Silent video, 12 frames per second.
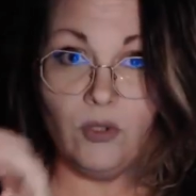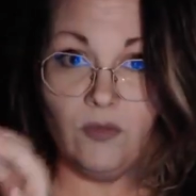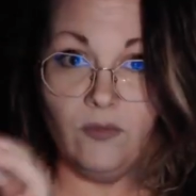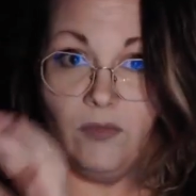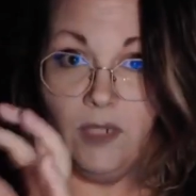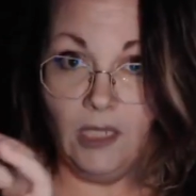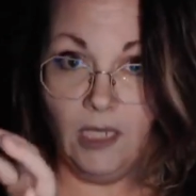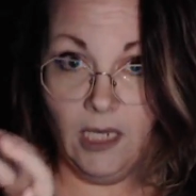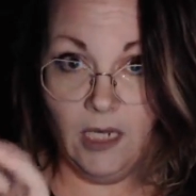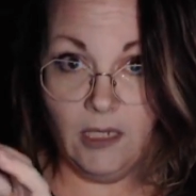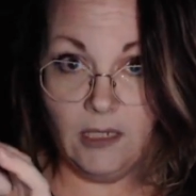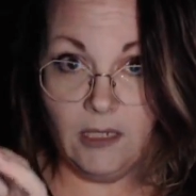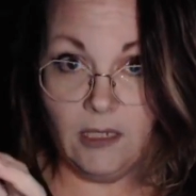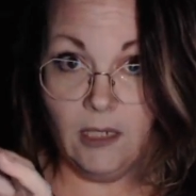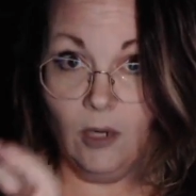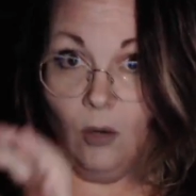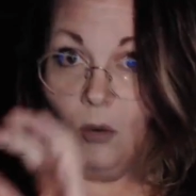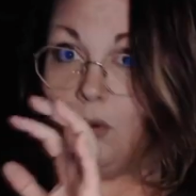feelings
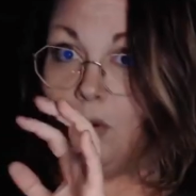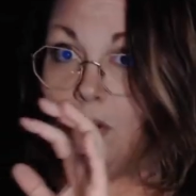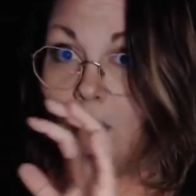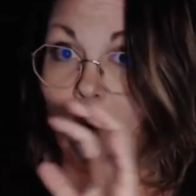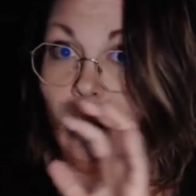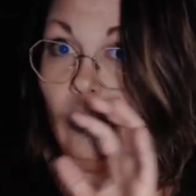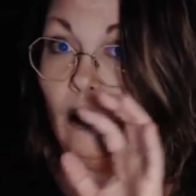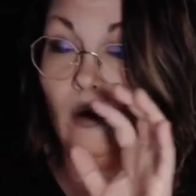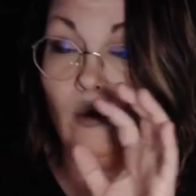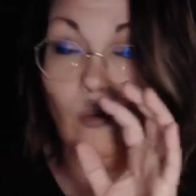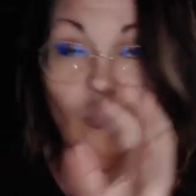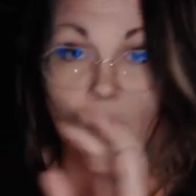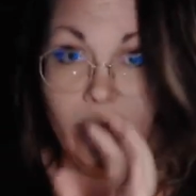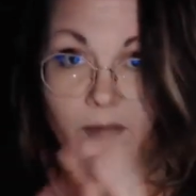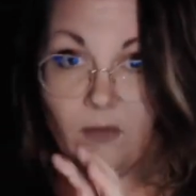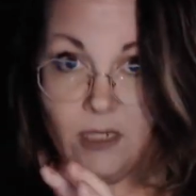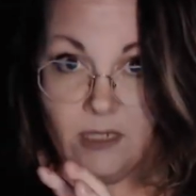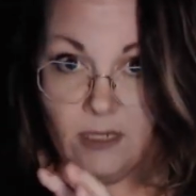or
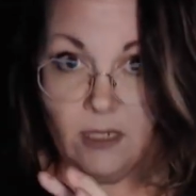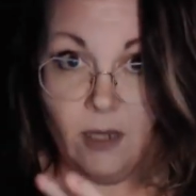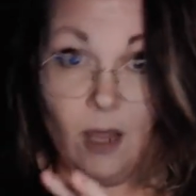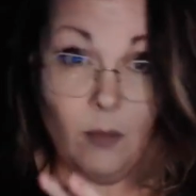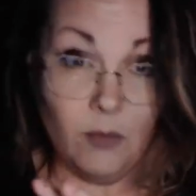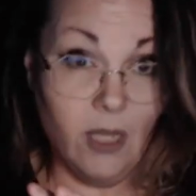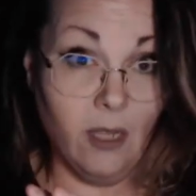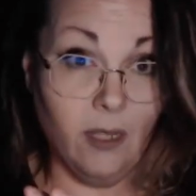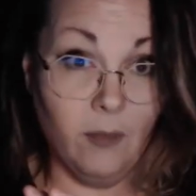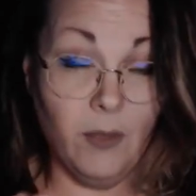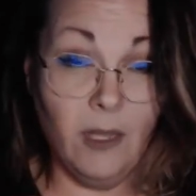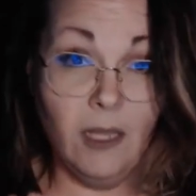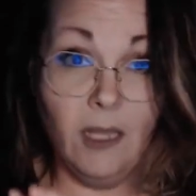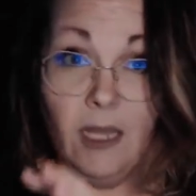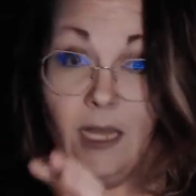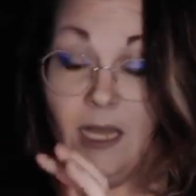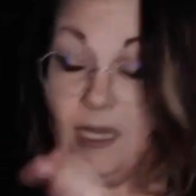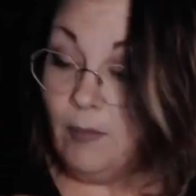whatever it is that comes up
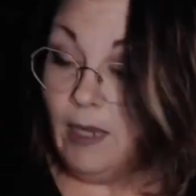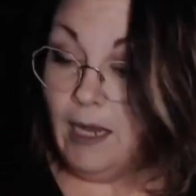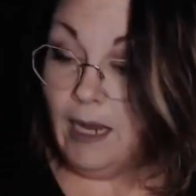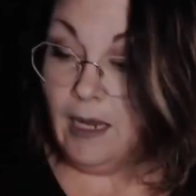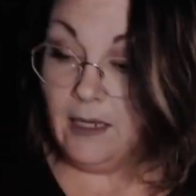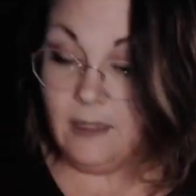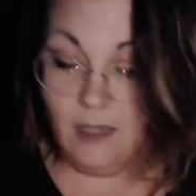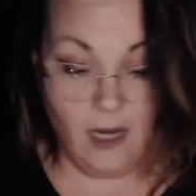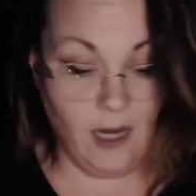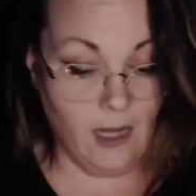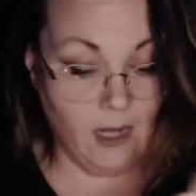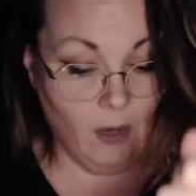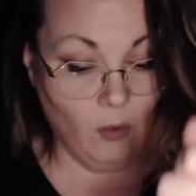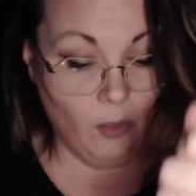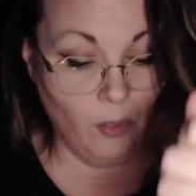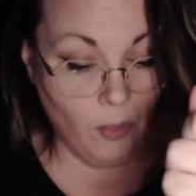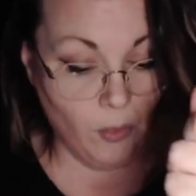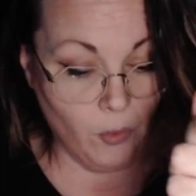in my hand and I'll
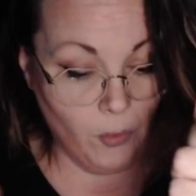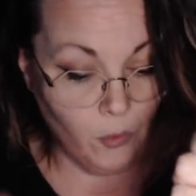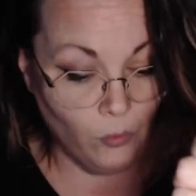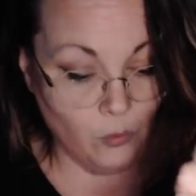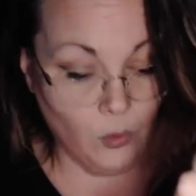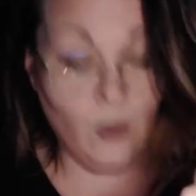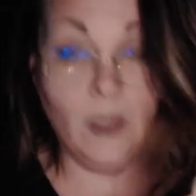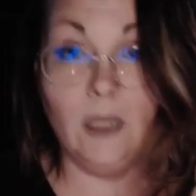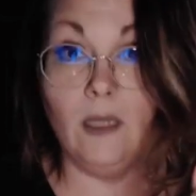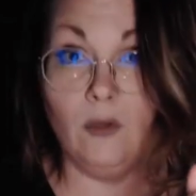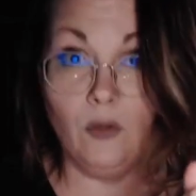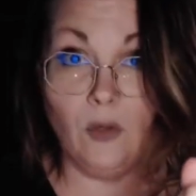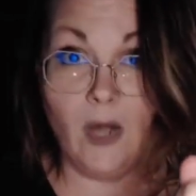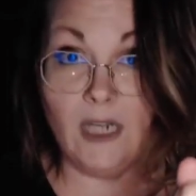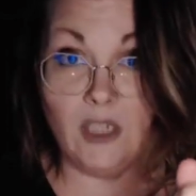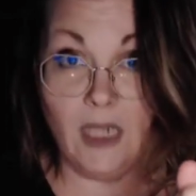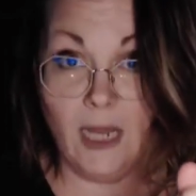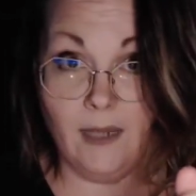throw it in the
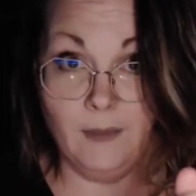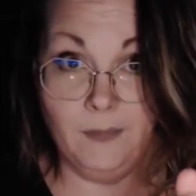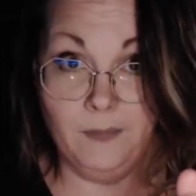trash can.